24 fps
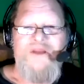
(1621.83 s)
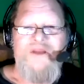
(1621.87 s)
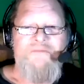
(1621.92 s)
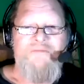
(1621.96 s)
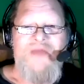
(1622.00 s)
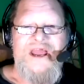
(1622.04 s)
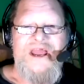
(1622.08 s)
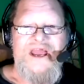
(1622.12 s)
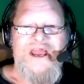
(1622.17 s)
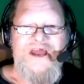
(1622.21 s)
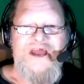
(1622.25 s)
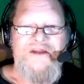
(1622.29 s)

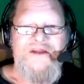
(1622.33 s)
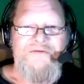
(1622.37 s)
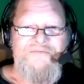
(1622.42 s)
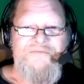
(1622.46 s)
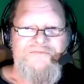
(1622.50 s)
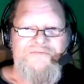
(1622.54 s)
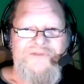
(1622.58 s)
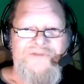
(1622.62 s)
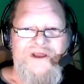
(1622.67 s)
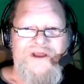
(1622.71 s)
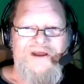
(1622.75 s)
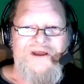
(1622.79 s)
man.
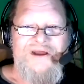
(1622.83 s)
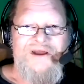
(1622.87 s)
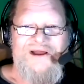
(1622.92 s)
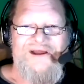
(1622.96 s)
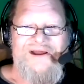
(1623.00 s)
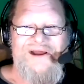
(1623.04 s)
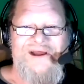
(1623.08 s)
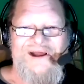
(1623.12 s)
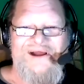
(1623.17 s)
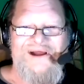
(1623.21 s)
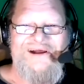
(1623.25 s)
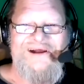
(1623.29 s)

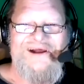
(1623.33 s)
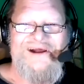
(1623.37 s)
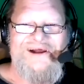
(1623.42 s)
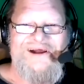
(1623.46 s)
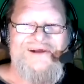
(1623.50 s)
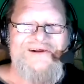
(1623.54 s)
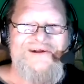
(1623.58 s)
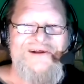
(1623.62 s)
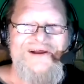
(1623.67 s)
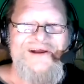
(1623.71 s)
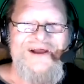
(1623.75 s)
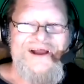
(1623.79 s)

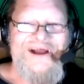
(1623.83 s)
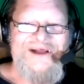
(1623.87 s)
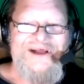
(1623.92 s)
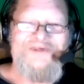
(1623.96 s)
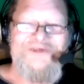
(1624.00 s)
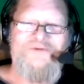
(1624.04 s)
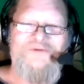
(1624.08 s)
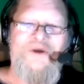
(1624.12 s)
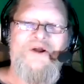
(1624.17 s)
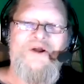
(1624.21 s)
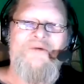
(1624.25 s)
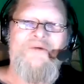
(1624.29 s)

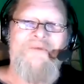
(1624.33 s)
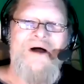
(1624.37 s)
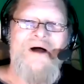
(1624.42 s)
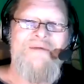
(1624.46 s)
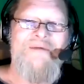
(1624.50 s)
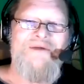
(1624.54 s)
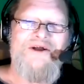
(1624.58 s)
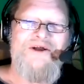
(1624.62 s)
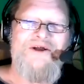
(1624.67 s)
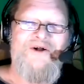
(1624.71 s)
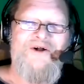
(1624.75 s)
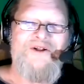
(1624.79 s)
That's what
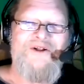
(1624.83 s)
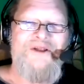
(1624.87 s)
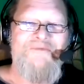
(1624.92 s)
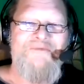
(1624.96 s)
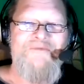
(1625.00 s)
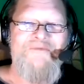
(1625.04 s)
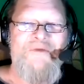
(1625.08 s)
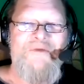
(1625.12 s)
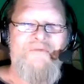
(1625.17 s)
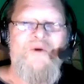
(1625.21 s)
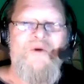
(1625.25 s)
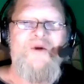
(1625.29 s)
Obama called
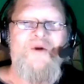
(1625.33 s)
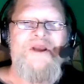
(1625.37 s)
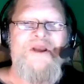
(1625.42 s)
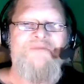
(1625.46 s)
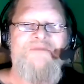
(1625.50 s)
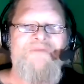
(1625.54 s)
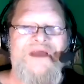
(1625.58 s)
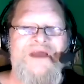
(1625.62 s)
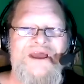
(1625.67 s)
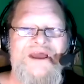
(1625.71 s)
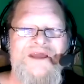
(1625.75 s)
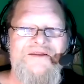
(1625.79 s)
him, the point
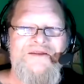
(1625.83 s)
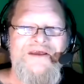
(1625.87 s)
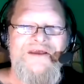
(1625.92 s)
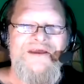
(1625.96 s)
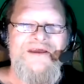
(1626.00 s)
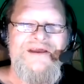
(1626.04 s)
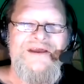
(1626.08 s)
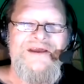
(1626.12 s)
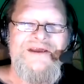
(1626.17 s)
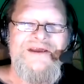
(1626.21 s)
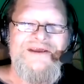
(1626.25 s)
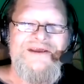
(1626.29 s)
man.
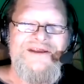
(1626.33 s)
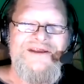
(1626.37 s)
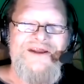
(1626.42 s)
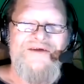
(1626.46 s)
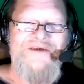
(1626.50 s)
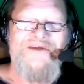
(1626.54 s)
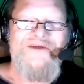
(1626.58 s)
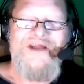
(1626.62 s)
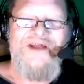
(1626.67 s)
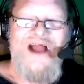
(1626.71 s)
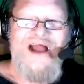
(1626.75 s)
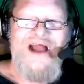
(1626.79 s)

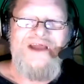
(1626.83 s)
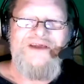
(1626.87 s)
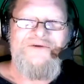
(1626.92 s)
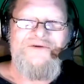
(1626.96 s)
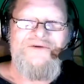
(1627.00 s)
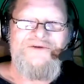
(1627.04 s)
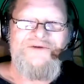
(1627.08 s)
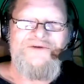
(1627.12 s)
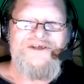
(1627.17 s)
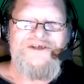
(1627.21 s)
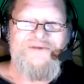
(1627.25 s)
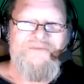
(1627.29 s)
The guy who
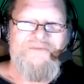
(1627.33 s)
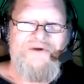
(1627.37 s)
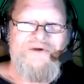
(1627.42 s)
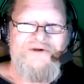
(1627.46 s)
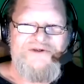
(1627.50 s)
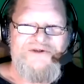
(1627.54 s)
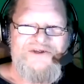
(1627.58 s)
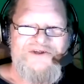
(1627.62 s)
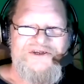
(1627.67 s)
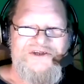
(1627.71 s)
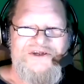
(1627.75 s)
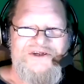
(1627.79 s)
was
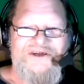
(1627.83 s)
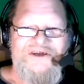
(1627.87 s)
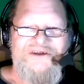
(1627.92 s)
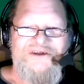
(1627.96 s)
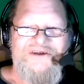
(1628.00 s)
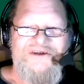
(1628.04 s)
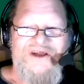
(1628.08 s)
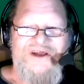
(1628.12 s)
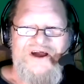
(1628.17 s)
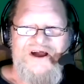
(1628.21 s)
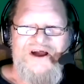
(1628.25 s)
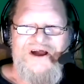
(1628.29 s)
supposed to
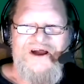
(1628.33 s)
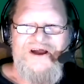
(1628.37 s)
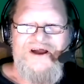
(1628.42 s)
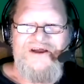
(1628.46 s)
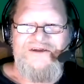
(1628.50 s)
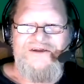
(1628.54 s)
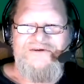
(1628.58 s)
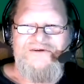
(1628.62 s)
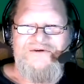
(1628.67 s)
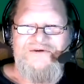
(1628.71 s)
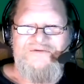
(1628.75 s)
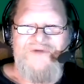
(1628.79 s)

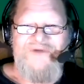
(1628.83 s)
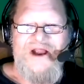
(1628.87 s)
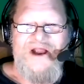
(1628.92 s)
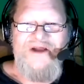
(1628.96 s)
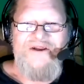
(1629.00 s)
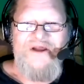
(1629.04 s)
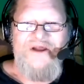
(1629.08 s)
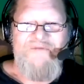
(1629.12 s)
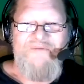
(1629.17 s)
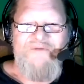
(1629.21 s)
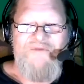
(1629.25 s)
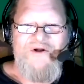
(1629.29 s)

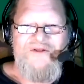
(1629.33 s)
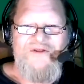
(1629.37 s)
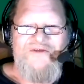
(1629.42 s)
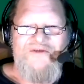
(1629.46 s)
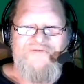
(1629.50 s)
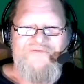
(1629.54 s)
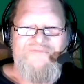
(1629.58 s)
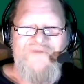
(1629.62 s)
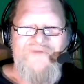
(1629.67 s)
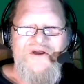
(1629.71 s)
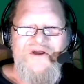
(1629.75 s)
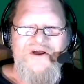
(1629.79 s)
round up
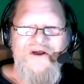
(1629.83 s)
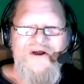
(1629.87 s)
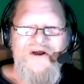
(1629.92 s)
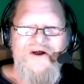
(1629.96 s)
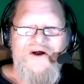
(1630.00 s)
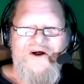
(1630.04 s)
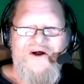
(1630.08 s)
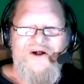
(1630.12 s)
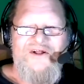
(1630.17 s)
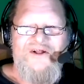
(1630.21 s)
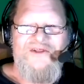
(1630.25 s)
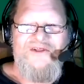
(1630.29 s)
all
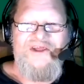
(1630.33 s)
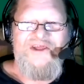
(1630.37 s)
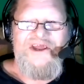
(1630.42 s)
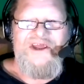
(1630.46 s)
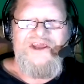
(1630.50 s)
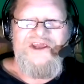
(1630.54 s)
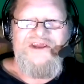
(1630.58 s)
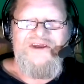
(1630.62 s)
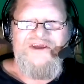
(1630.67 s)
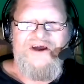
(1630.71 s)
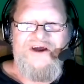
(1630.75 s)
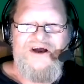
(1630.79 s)

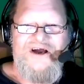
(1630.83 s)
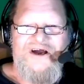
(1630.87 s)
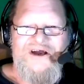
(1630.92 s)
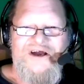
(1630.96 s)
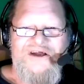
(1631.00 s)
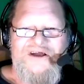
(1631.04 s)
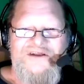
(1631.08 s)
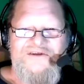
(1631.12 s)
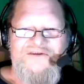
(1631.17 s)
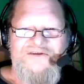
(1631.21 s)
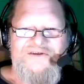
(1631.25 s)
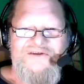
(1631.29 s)
the